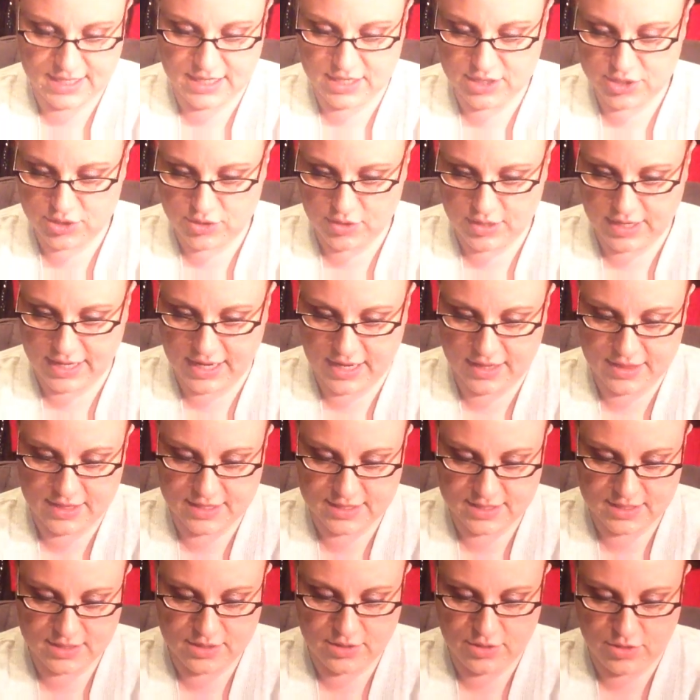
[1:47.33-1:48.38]
t-shirt. I got
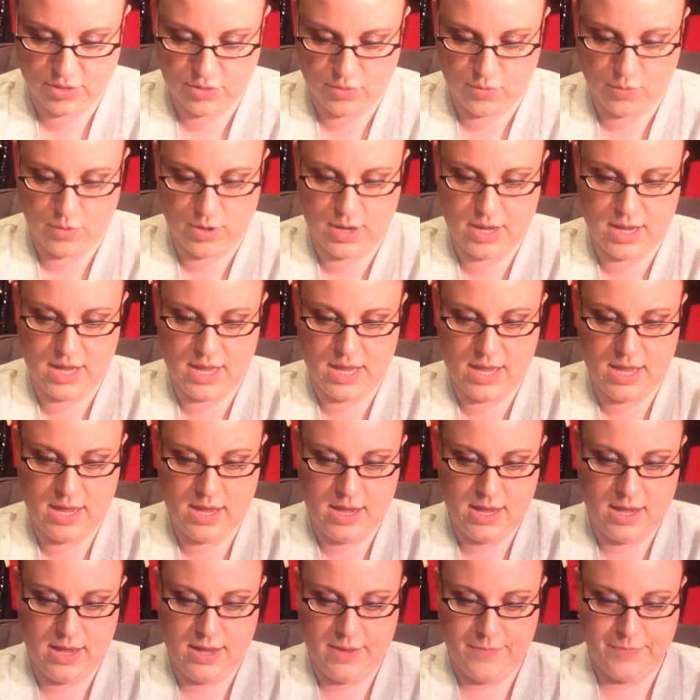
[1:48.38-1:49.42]
this in a 3.
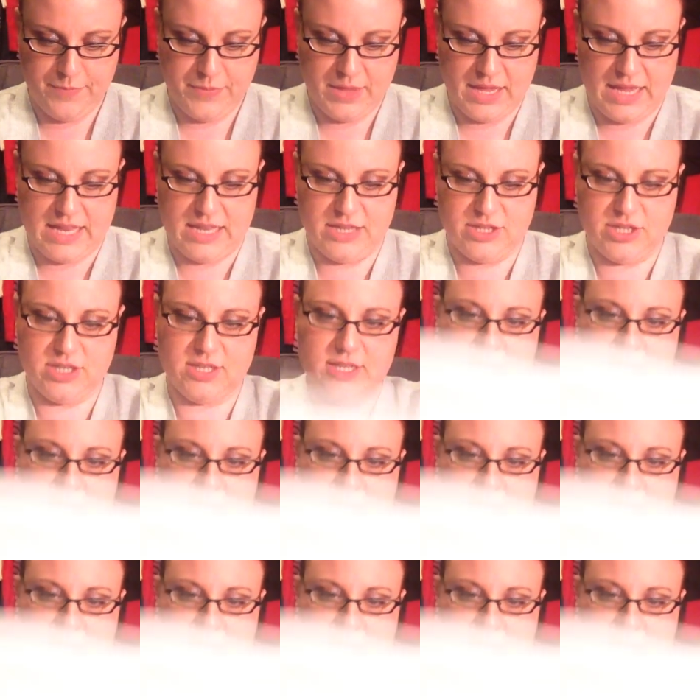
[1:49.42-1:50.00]
And it's